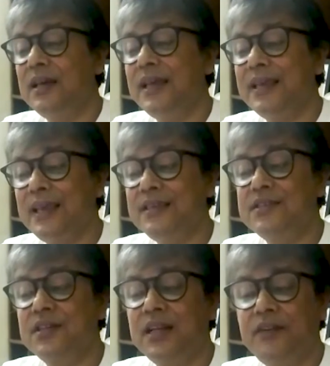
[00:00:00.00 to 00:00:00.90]

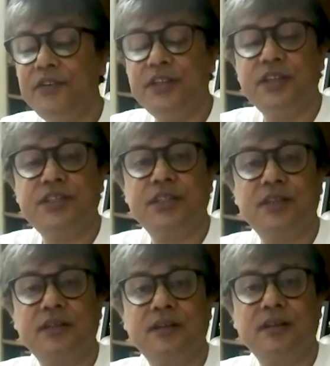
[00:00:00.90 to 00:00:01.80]
against levitation
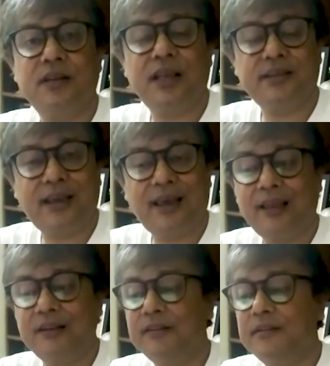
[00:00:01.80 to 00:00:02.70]
at
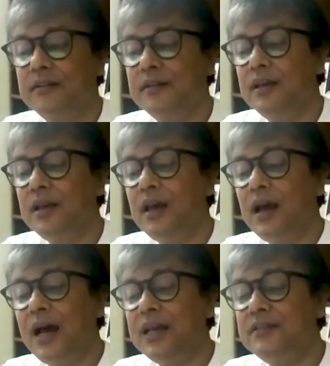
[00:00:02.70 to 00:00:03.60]
hand.
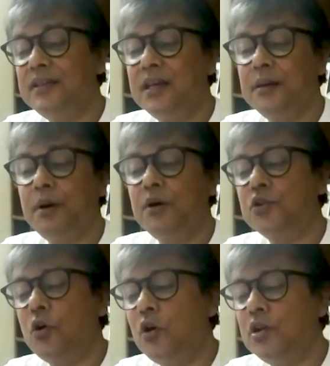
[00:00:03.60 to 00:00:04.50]
I think about
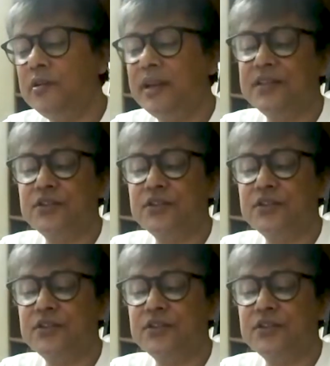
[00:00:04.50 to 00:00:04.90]
all great